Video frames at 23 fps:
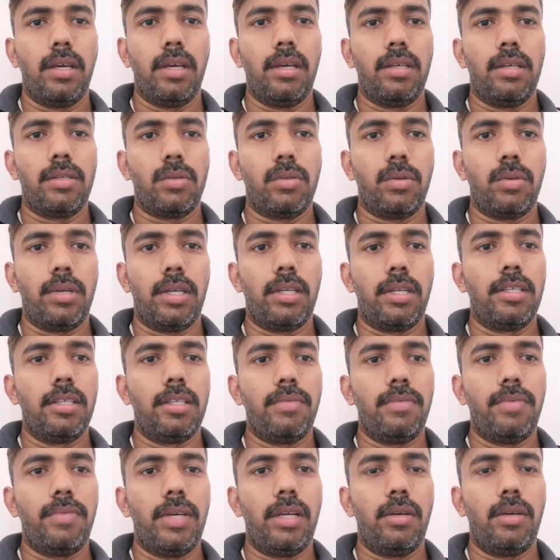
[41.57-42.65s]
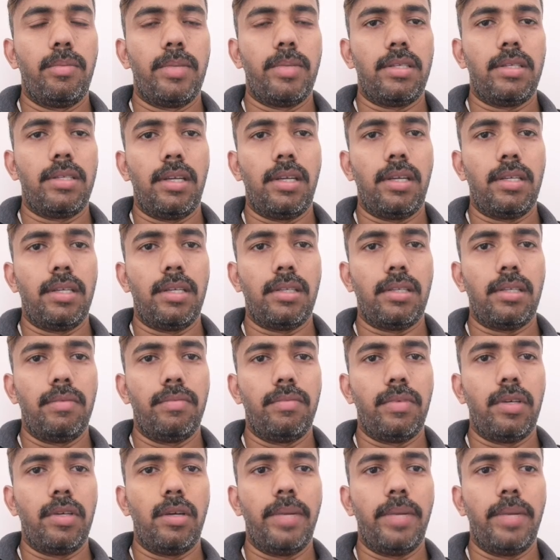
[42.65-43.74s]
So in this video presentation,
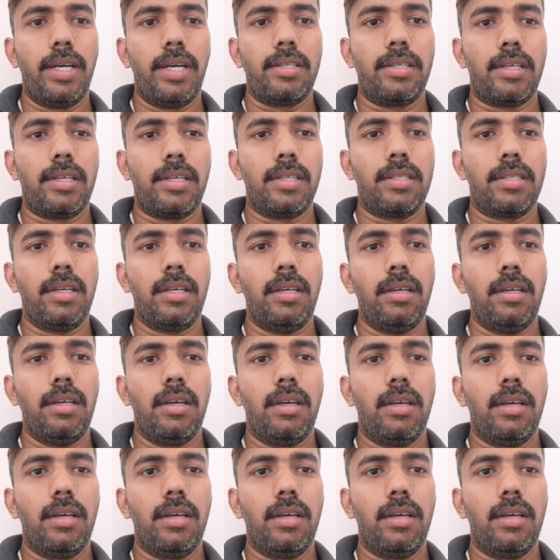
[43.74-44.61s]
we will be discussing